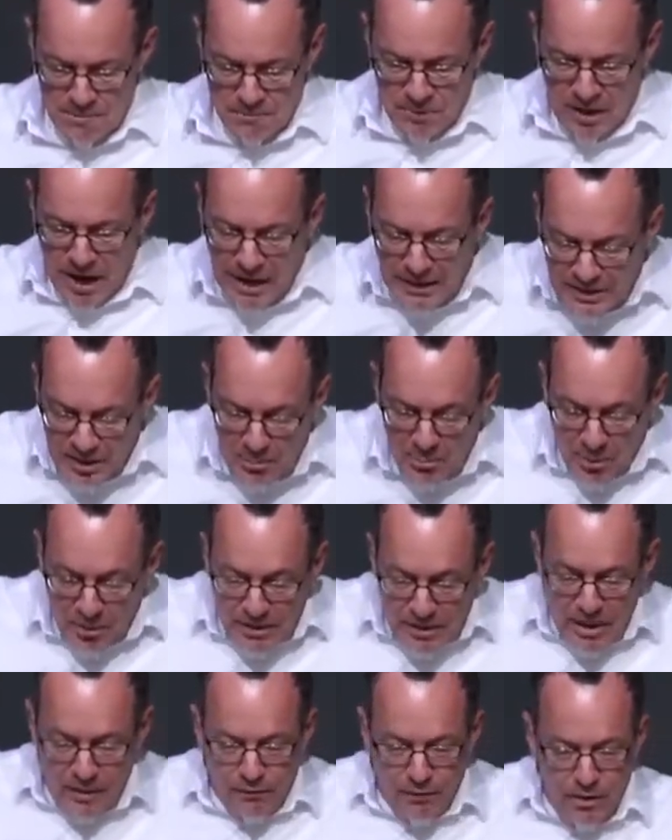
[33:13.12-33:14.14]
As a
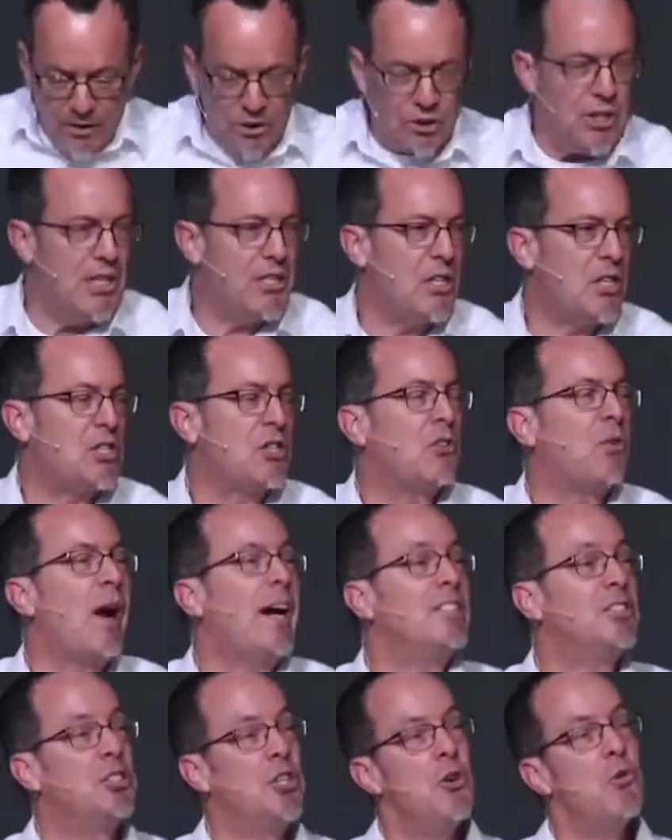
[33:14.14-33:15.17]
believer in Jesus
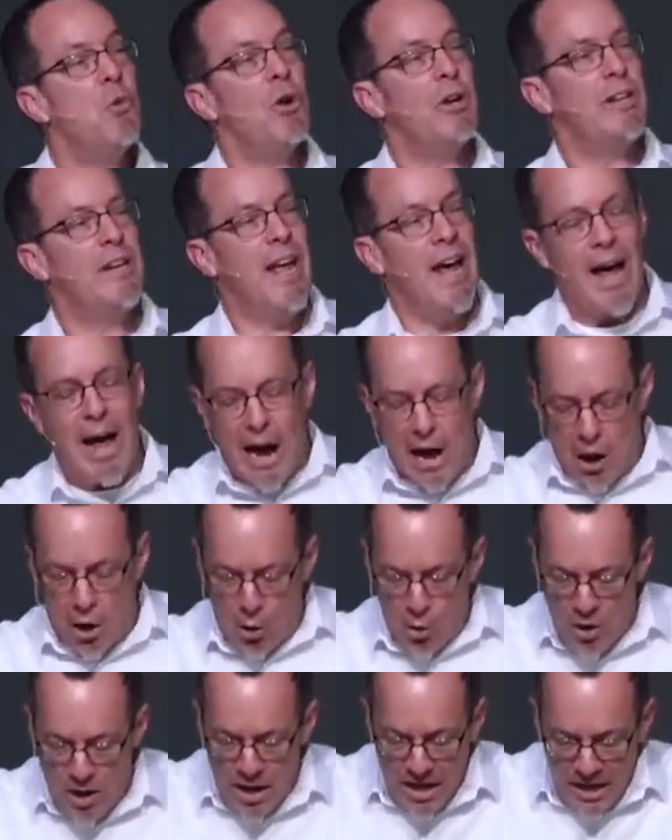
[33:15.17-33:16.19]
Christ, you are
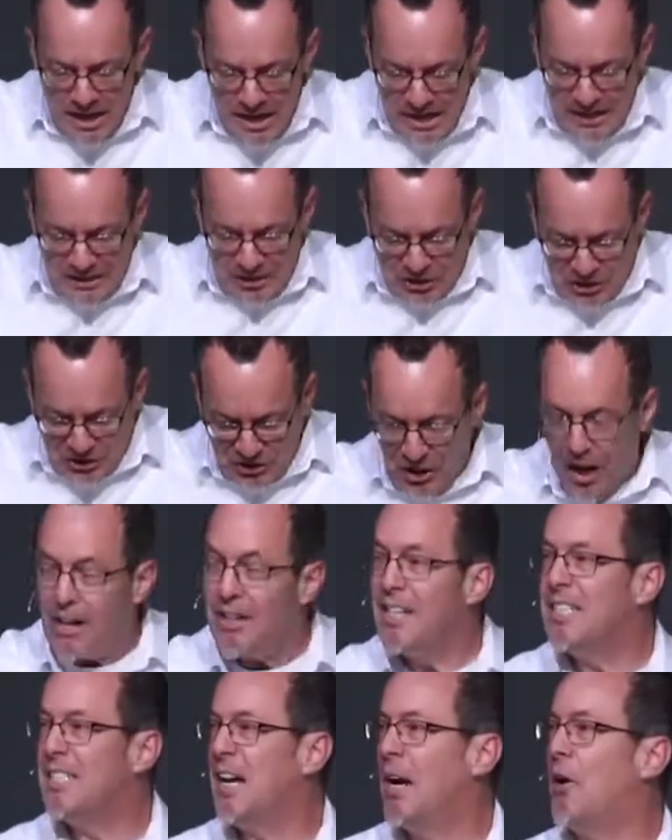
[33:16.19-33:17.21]
now in
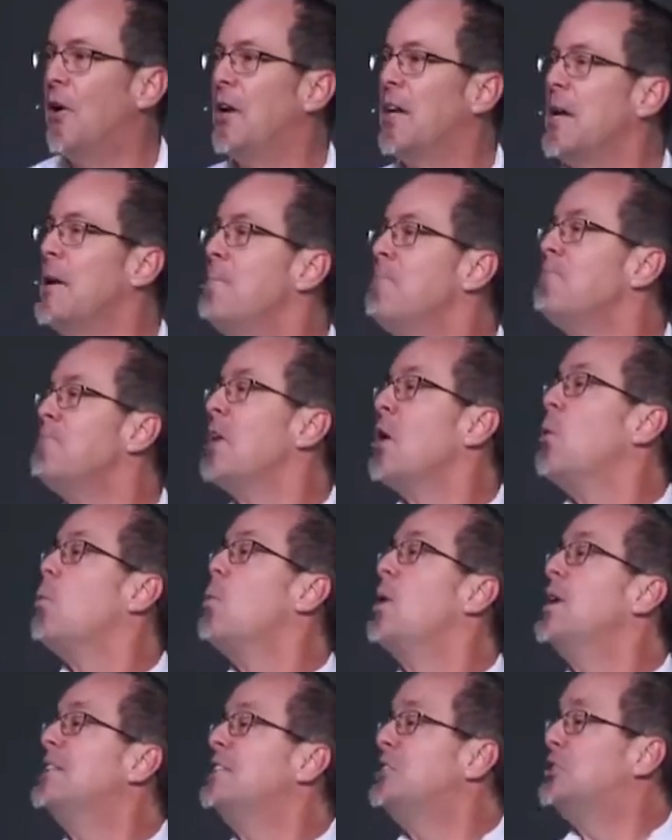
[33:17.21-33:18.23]
solidarity
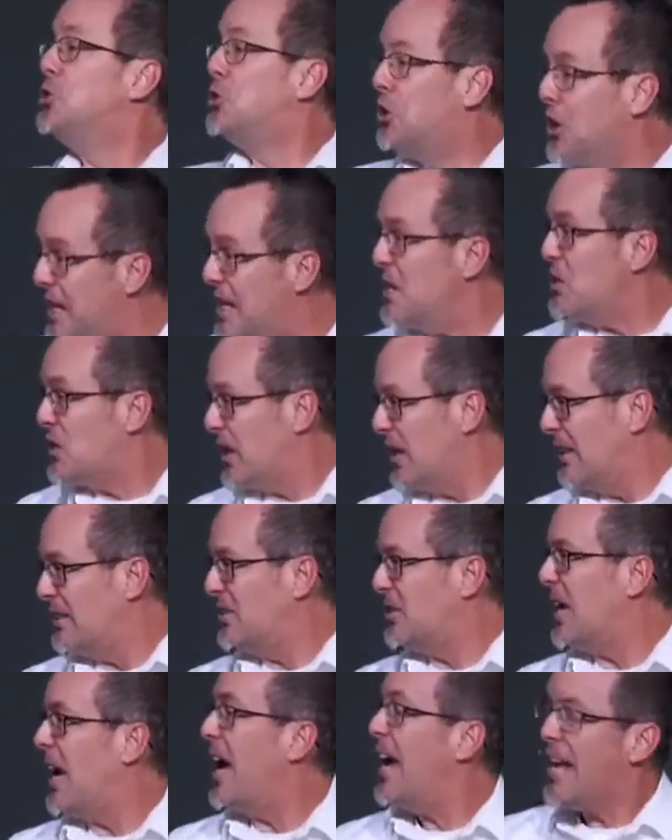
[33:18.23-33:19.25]
with Jesus
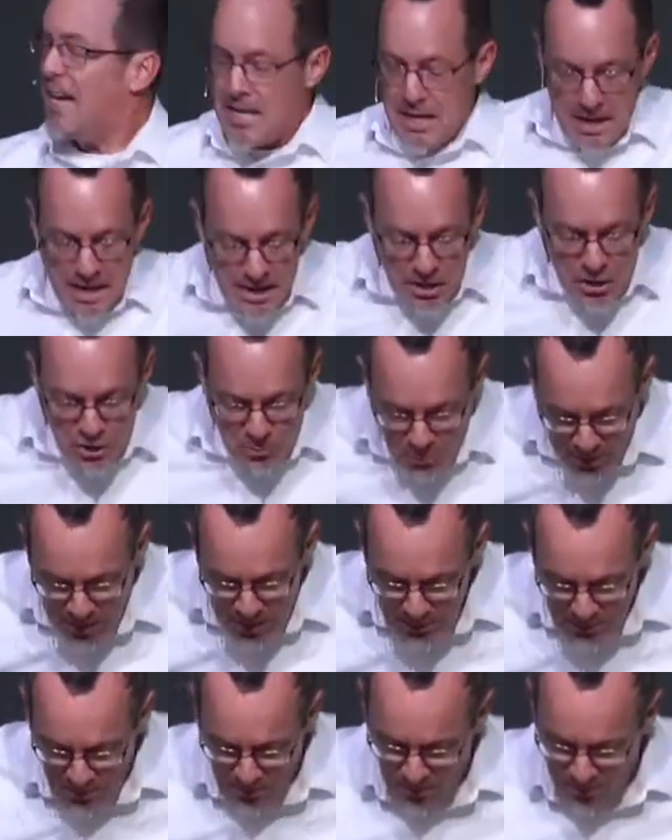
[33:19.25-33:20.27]
and his
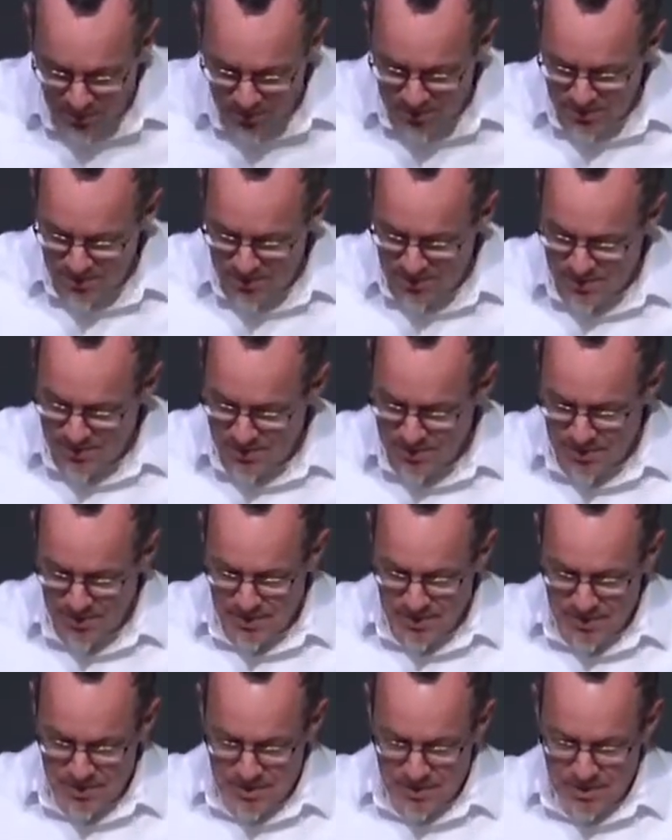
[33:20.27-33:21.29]
people,
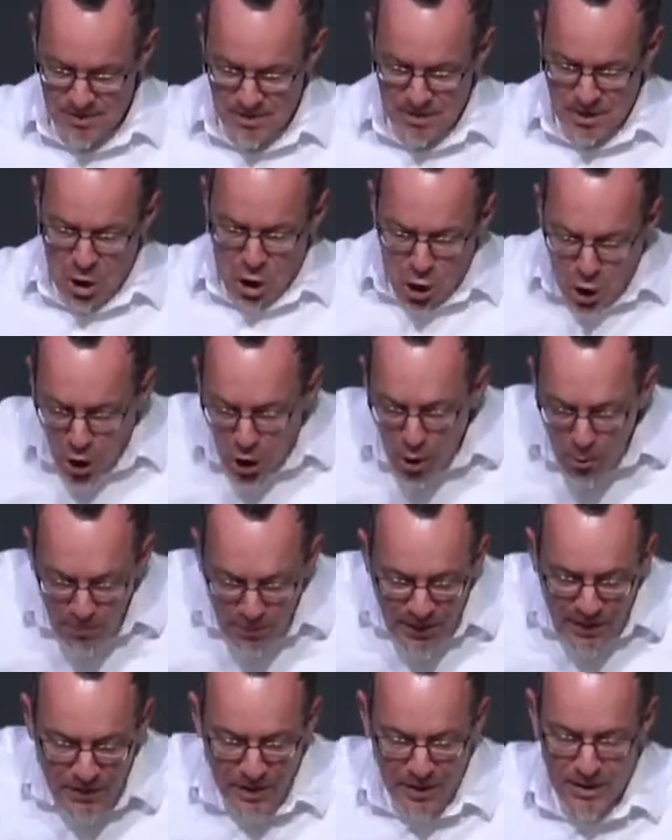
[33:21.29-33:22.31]
all
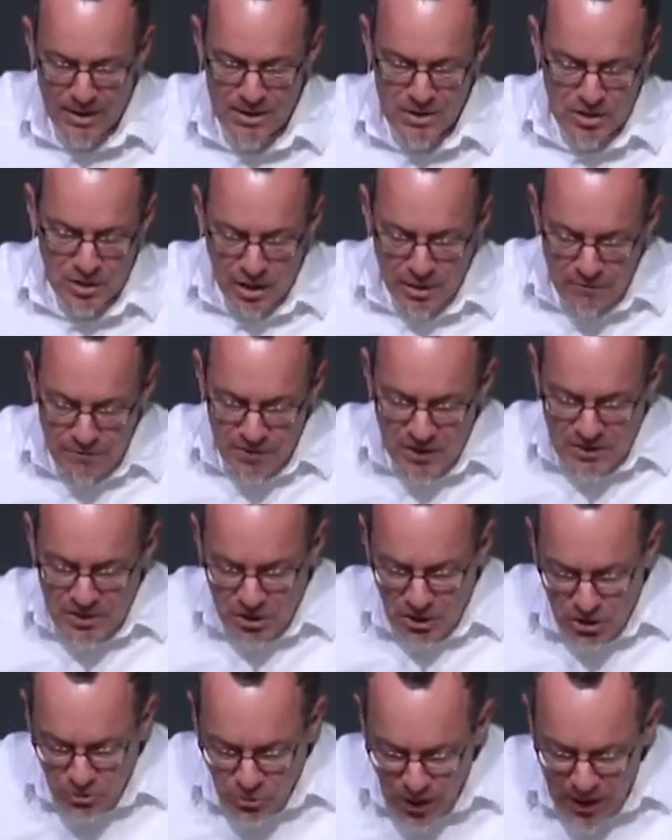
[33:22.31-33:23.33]
because of this
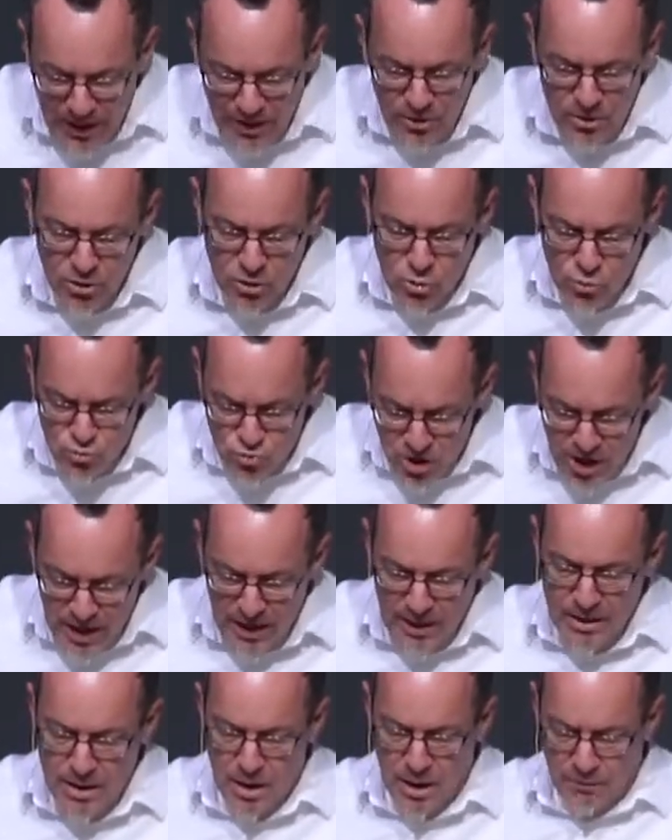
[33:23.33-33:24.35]
greater
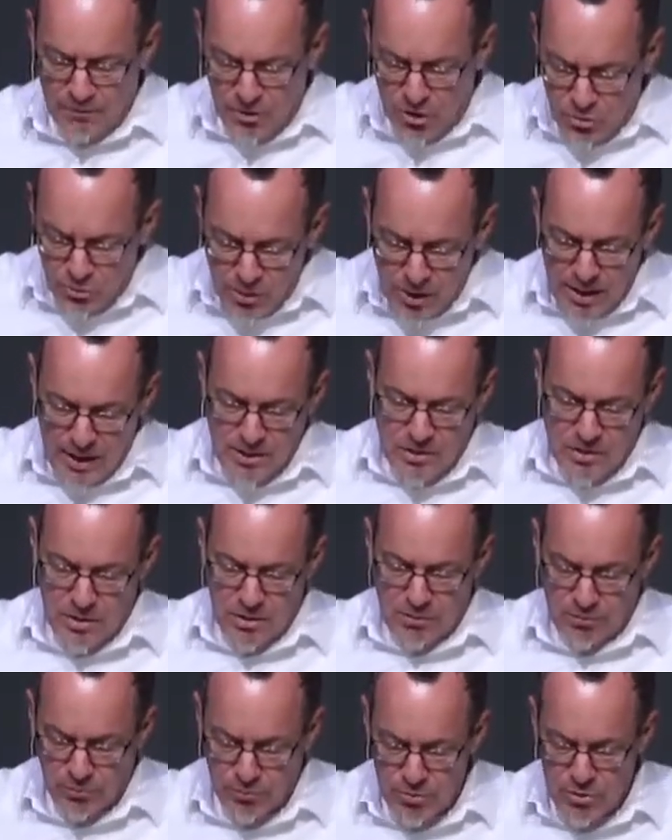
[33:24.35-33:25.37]
reign of grace
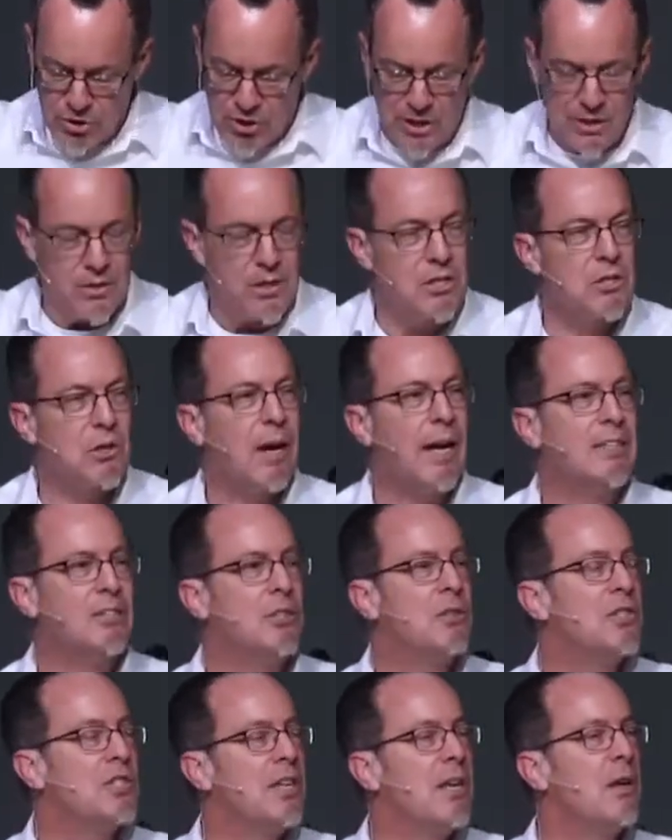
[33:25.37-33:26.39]
through Jesus Christ. You
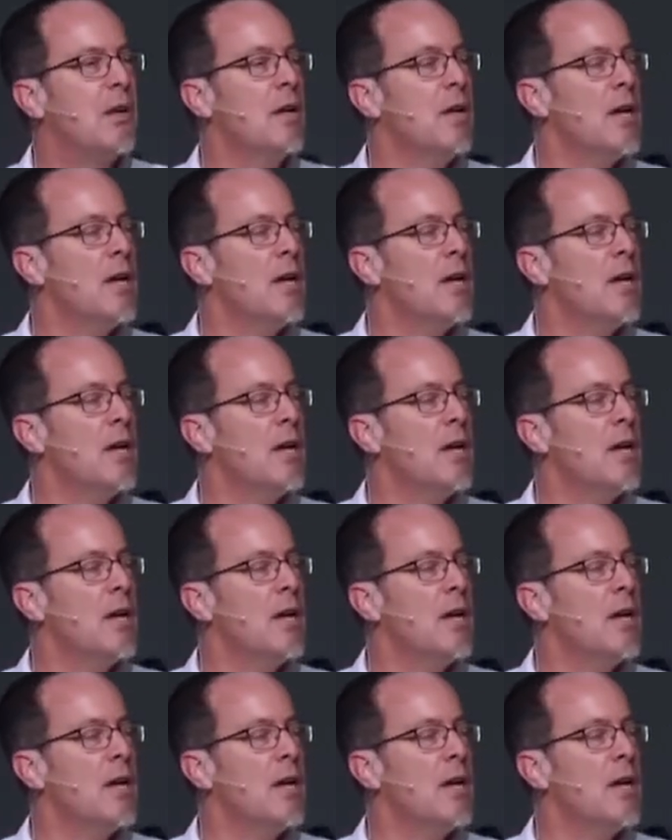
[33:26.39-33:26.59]
see,